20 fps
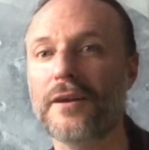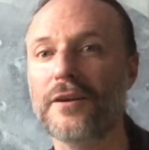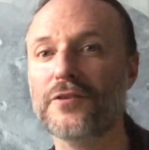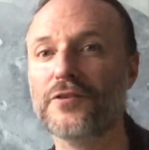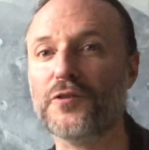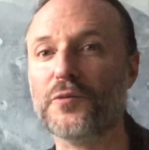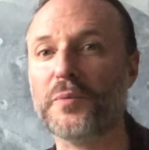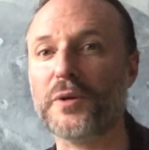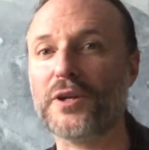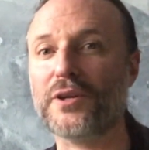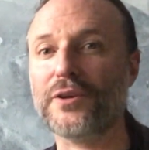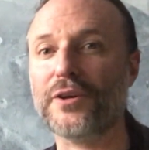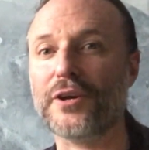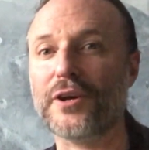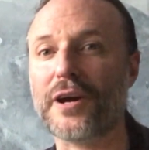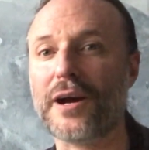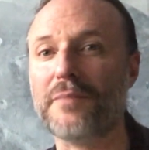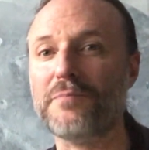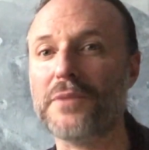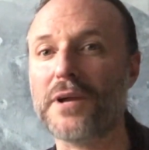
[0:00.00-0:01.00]
So to be
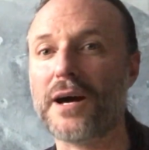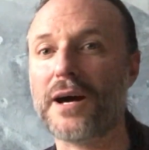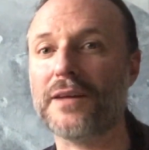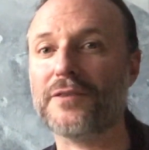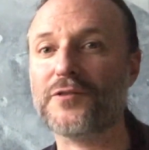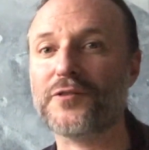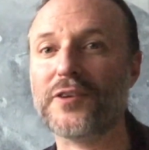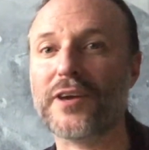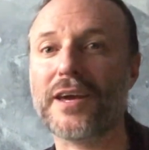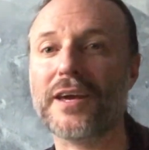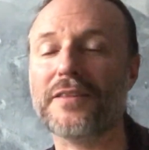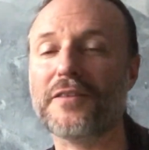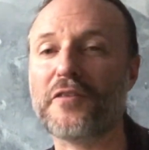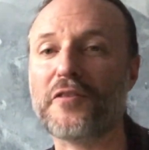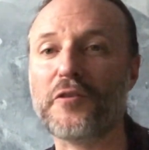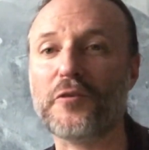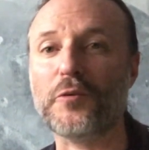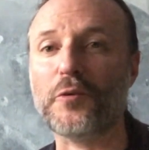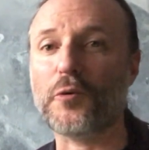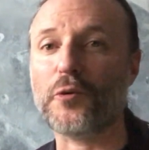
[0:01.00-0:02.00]
clear, I'm not saying that
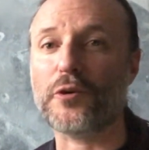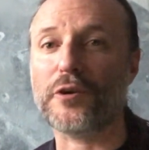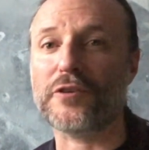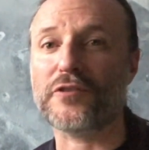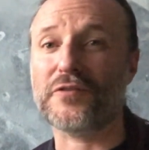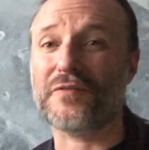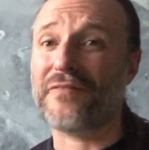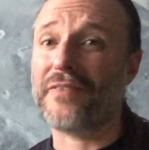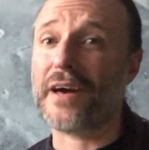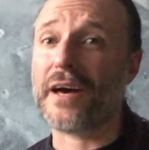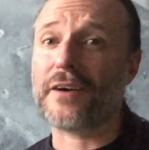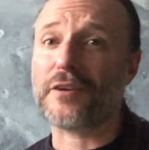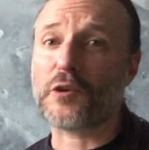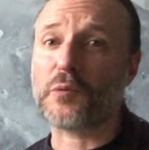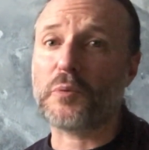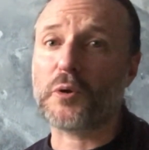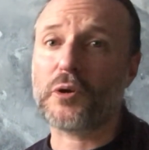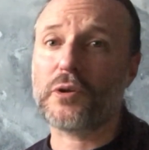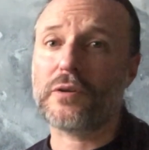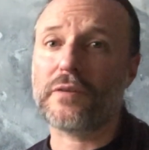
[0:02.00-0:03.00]
the lore isn't
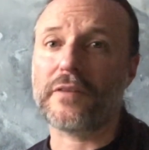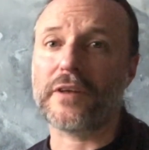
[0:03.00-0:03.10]
valuable,